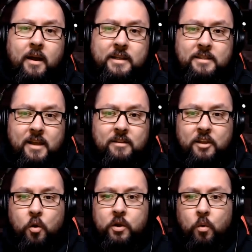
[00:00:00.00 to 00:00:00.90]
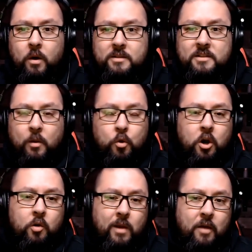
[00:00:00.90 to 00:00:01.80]
He's likely going to want
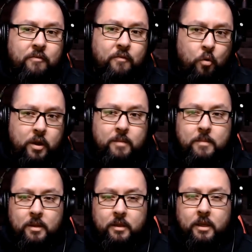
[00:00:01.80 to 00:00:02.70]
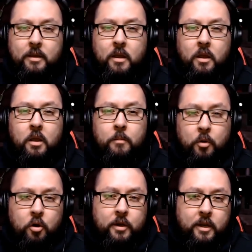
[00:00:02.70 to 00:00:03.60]
somewhere around $40 million
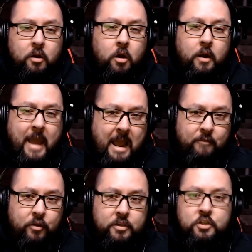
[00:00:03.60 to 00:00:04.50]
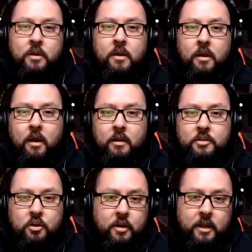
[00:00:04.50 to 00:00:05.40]
per year on average,
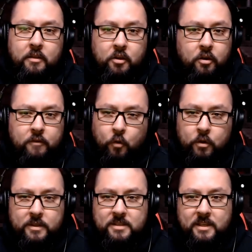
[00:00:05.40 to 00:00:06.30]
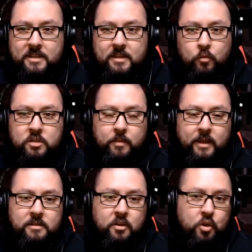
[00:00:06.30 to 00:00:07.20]
turning 34 this season, which
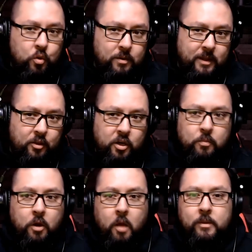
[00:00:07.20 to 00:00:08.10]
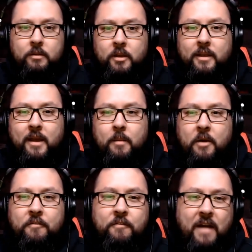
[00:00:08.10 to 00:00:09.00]
means a new deal, you're probably looking at
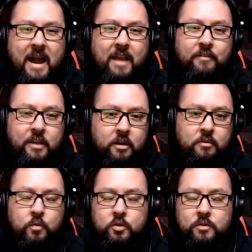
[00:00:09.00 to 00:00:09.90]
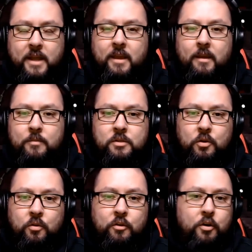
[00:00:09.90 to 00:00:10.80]
about 5 years, which will take him
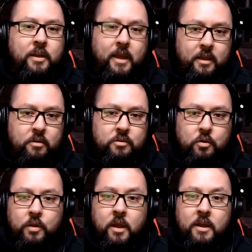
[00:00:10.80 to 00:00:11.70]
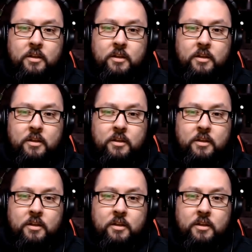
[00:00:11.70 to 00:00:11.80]
to 38 years old.